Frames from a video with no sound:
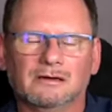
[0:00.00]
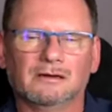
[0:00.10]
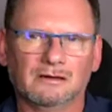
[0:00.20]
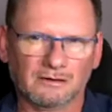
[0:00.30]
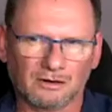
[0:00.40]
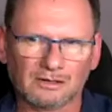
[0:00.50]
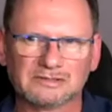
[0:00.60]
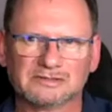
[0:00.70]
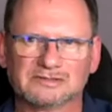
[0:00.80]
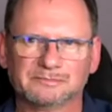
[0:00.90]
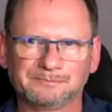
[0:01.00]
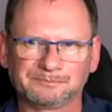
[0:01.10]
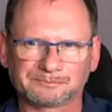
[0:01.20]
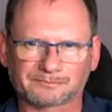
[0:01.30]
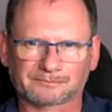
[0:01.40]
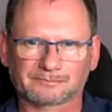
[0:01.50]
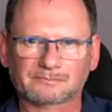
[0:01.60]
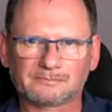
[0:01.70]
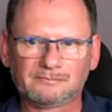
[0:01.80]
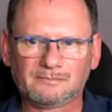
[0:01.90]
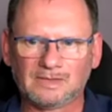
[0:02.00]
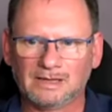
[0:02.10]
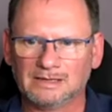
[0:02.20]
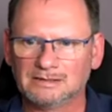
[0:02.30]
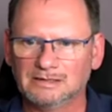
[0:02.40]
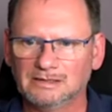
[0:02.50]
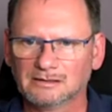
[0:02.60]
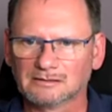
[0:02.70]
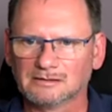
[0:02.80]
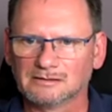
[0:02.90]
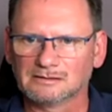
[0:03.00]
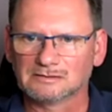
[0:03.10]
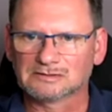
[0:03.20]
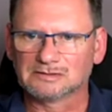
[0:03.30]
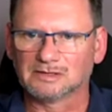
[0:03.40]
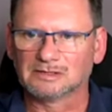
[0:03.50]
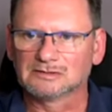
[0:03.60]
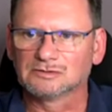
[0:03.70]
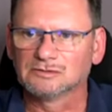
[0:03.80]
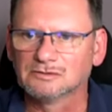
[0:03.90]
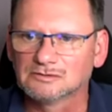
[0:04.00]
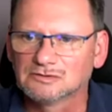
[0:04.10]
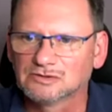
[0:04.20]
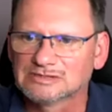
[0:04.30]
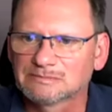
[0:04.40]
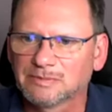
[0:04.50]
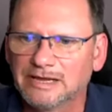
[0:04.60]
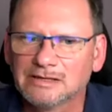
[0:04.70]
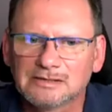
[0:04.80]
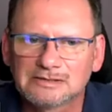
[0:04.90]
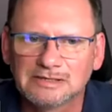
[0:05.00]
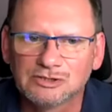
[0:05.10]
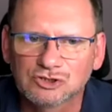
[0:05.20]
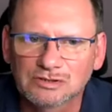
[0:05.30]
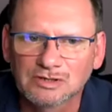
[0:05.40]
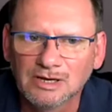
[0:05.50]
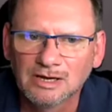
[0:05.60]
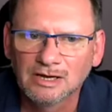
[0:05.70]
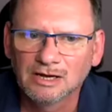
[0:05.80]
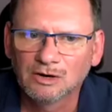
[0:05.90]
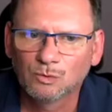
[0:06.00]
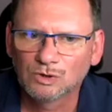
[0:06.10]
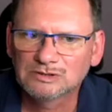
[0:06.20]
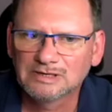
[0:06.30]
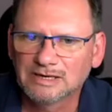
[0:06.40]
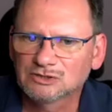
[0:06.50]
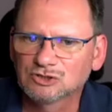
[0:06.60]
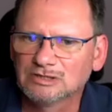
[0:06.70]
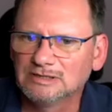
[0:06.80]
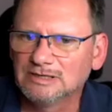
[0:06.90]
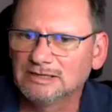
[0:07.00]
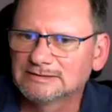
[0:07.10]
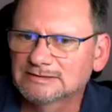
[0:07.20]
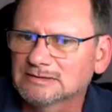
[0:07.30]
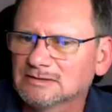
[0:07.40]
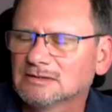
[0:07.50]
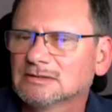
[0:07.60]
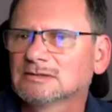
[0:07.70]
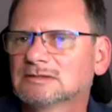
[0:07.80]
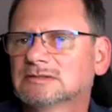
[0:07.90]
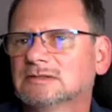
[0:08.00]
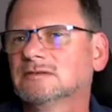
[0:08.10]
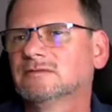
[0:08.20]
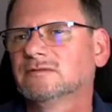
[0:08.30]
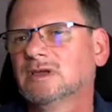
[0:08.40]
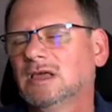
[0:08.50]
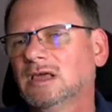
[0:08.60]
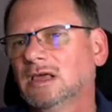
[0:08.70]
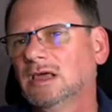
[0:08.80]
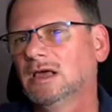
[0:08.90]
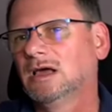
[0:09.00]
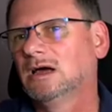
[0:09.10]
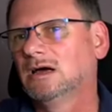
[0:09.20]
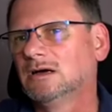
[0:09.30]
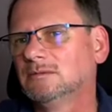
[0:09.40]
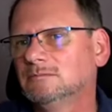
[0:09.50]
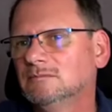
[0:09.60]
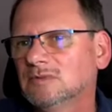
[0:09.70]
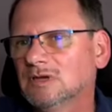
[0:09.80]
autism, and he started to explain the teacher what he actually needs and stuff. And